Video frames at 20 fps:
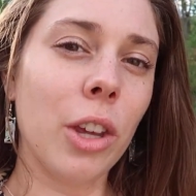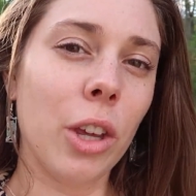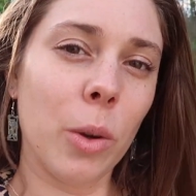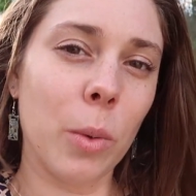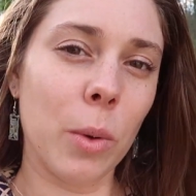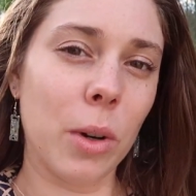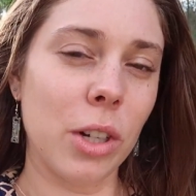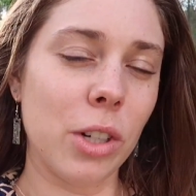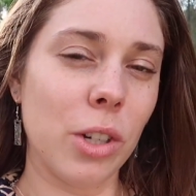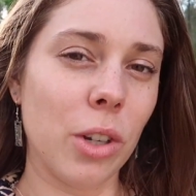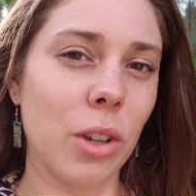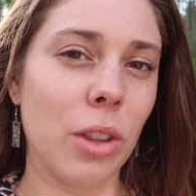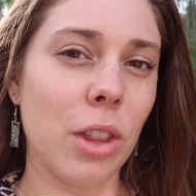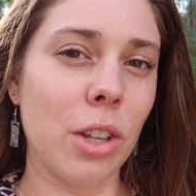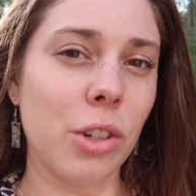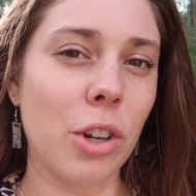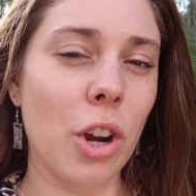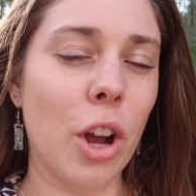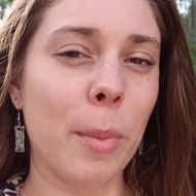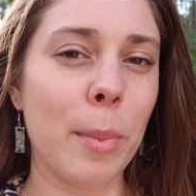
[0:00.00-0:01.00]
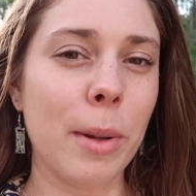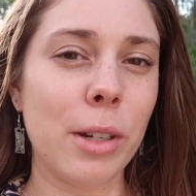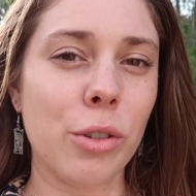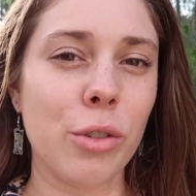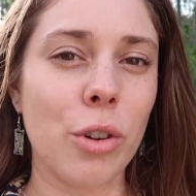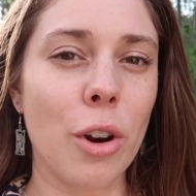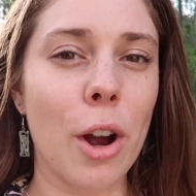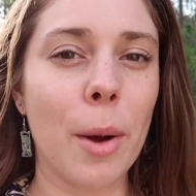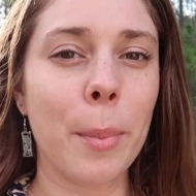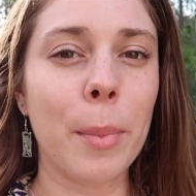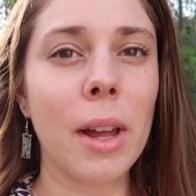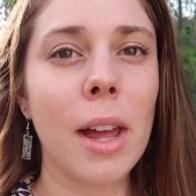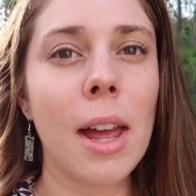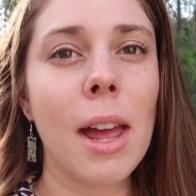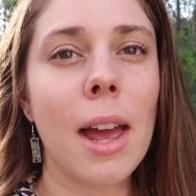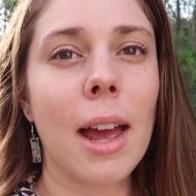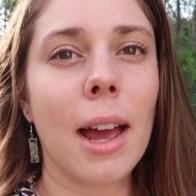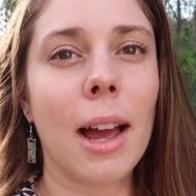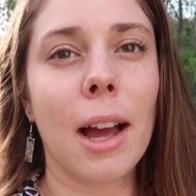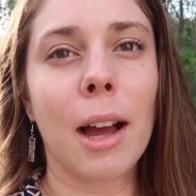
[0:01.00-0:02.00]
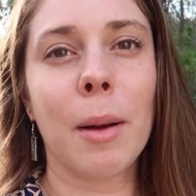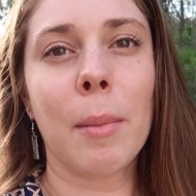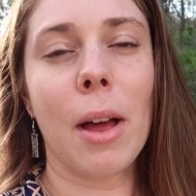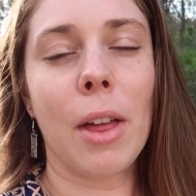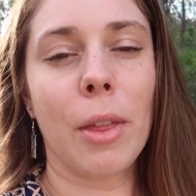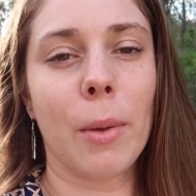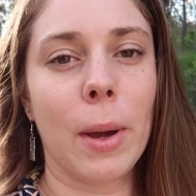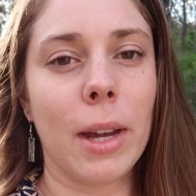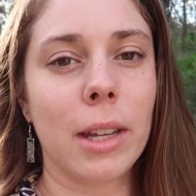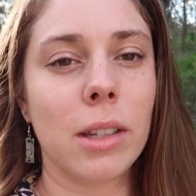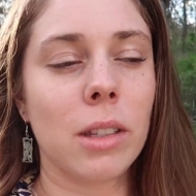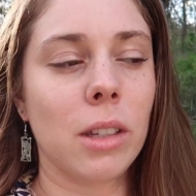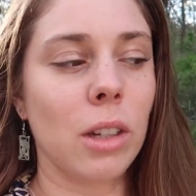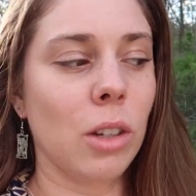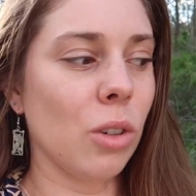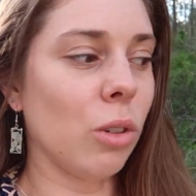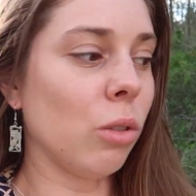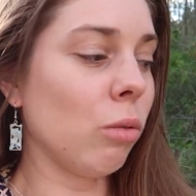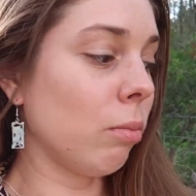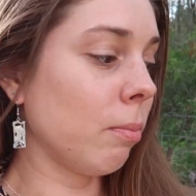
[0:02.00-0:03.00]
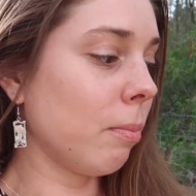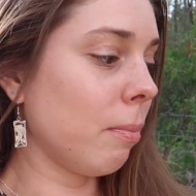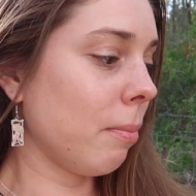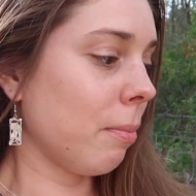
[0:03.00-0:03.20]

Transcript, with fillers: you want to do the chop and drop, um, otherwise you'll